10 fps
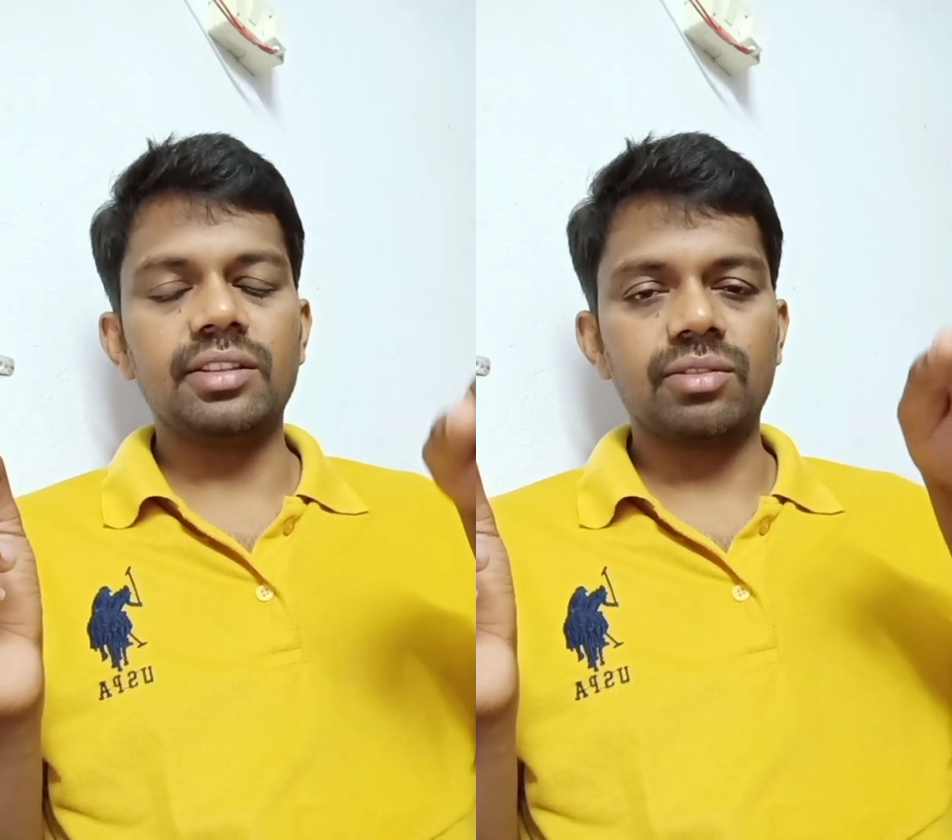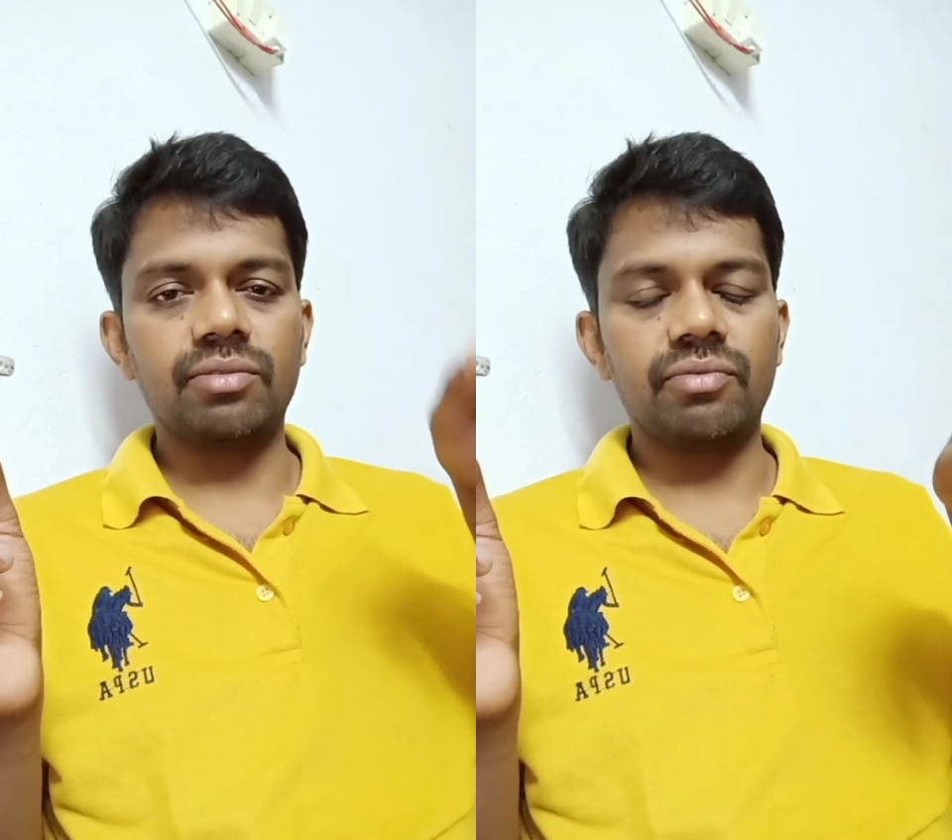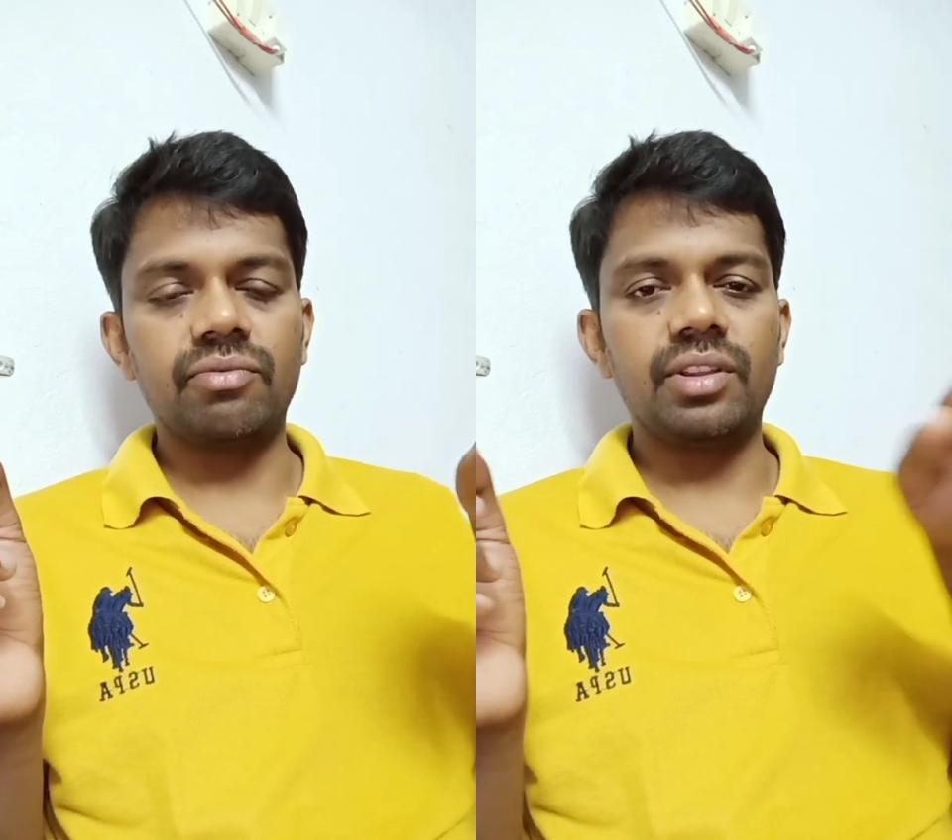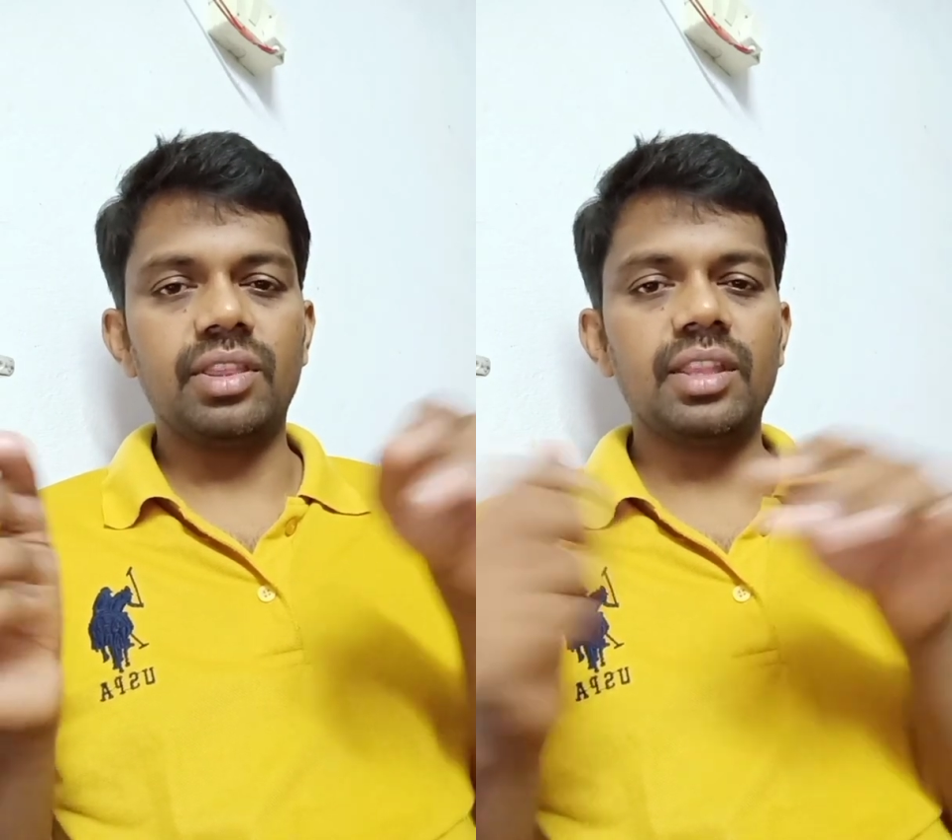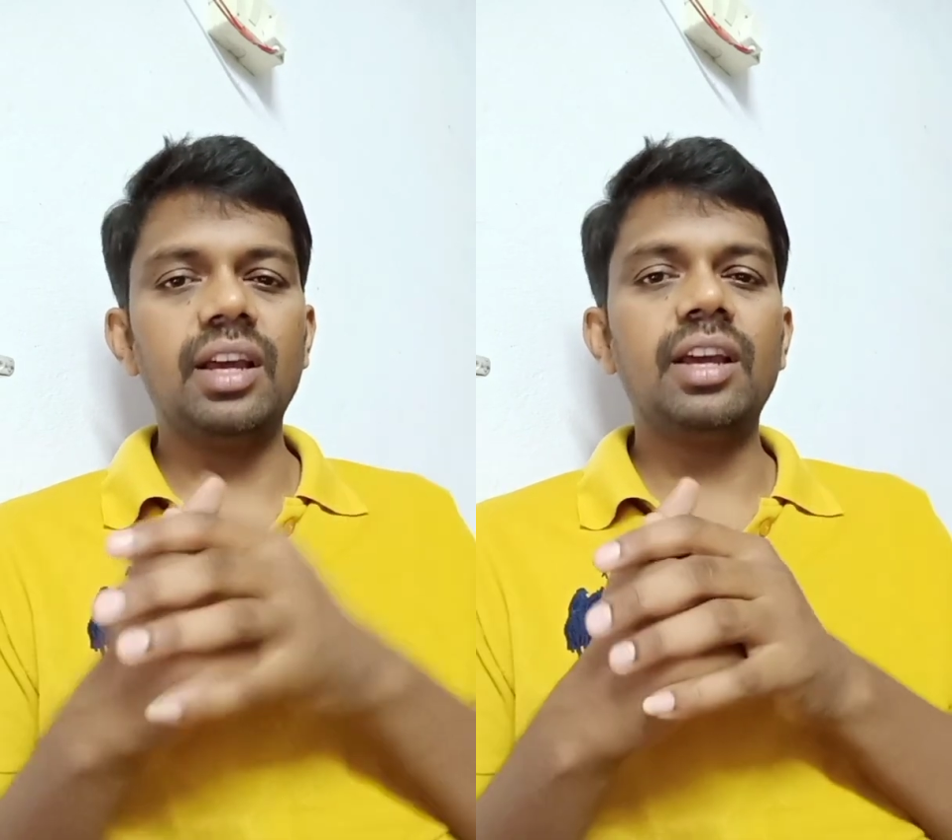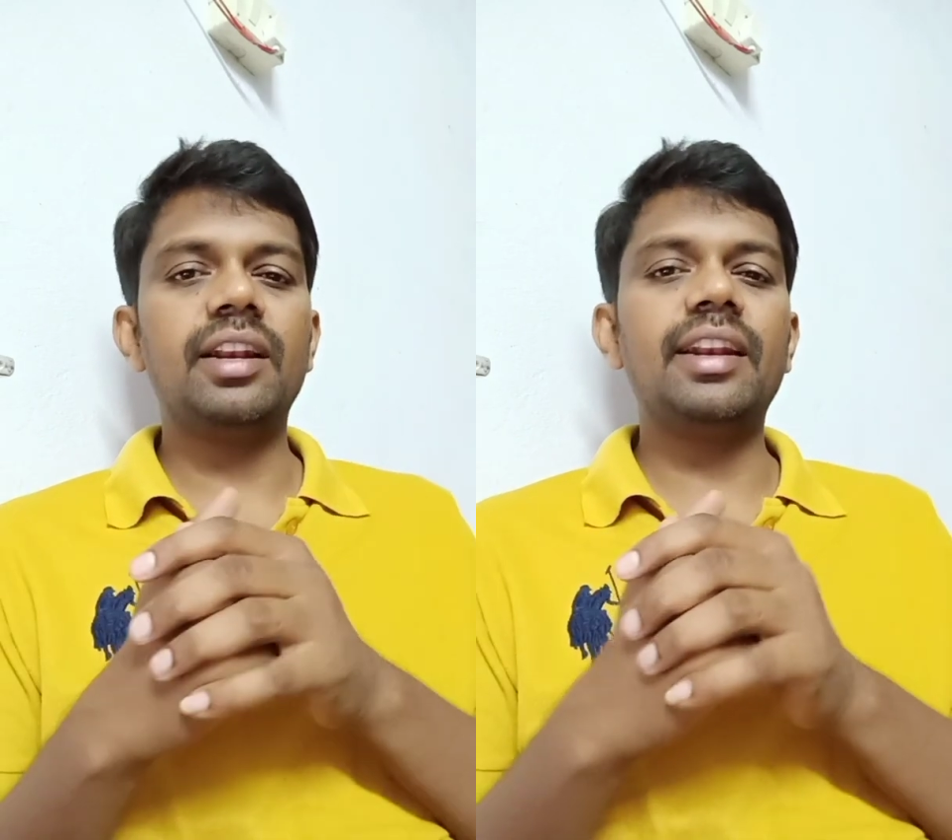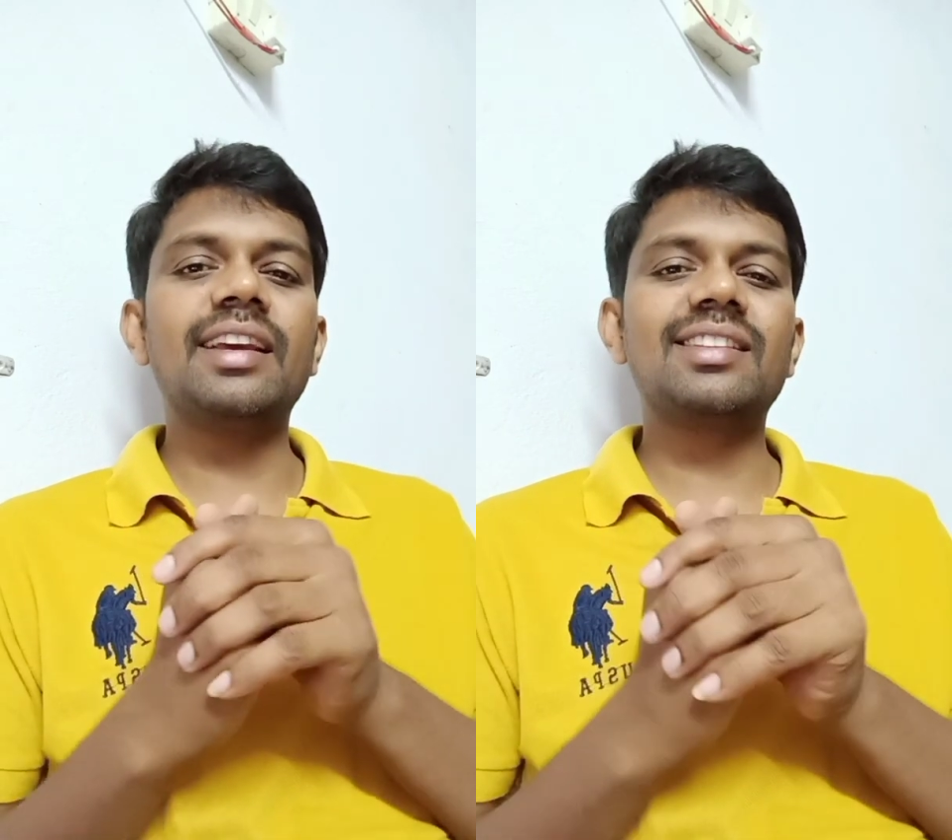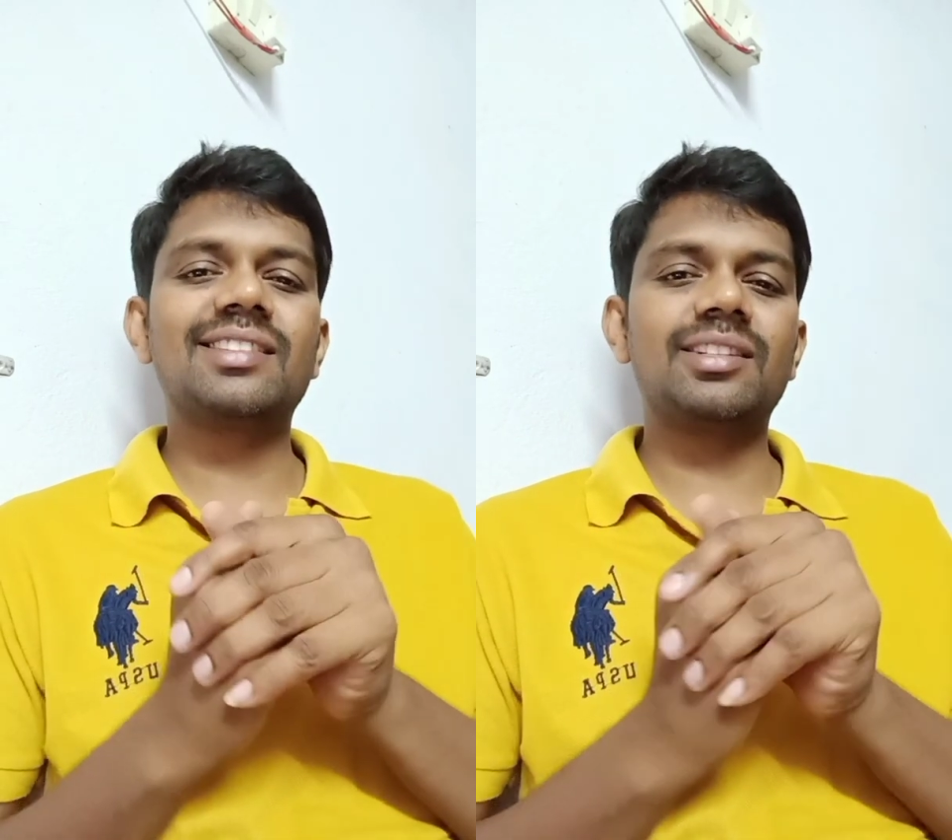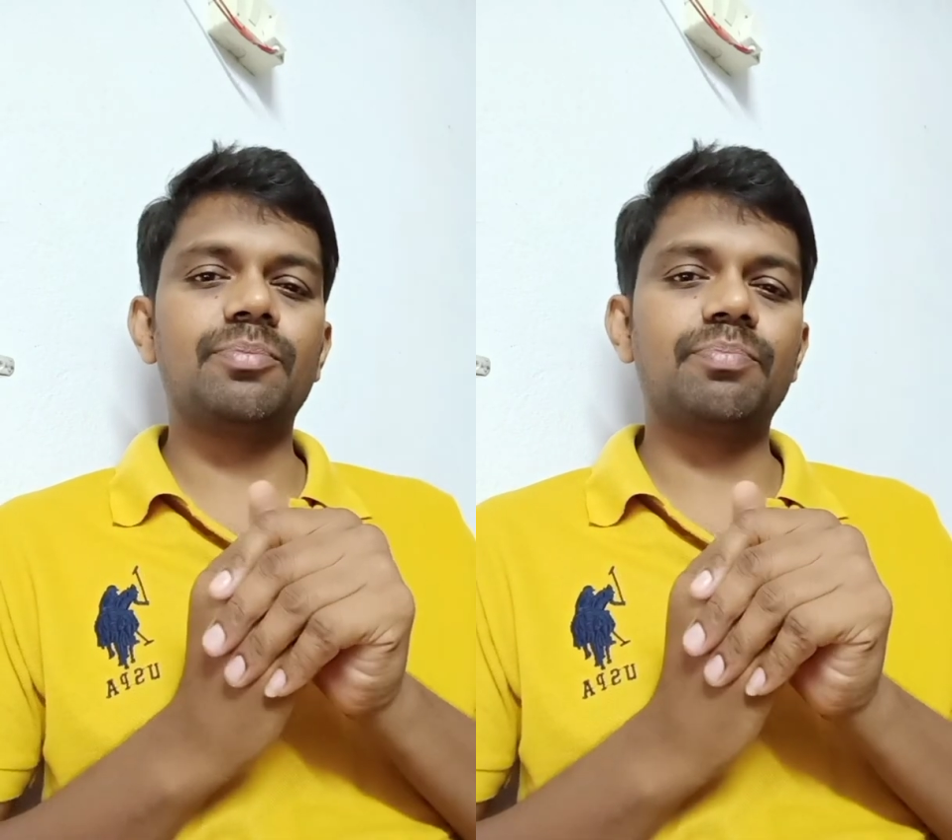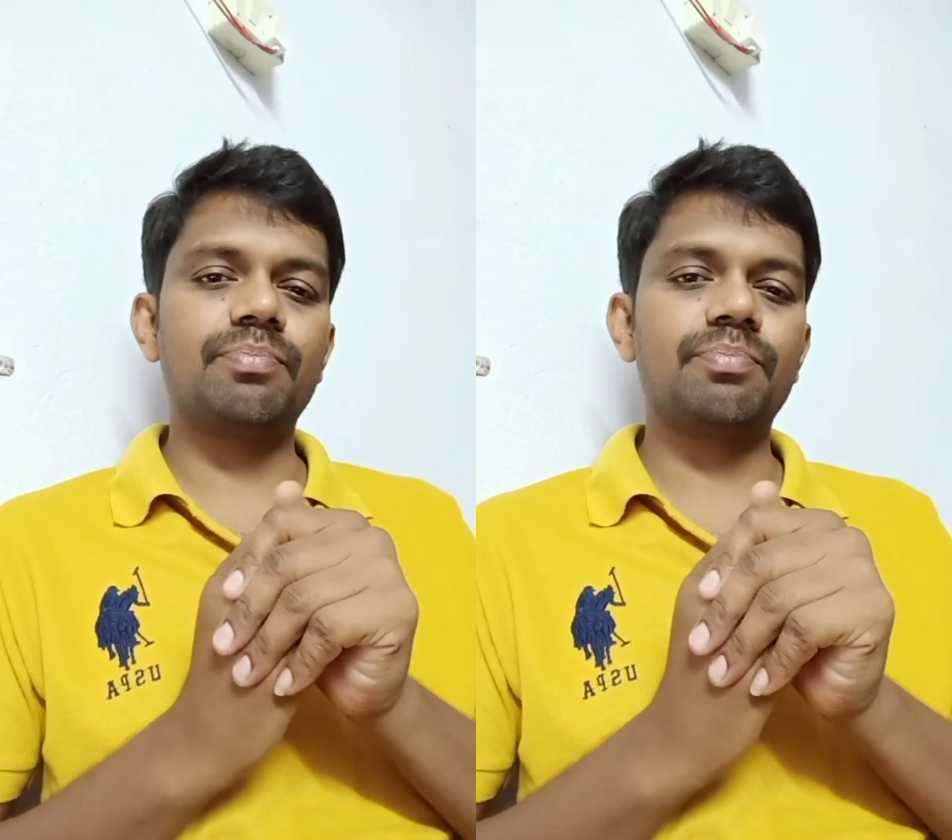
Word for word: So in the next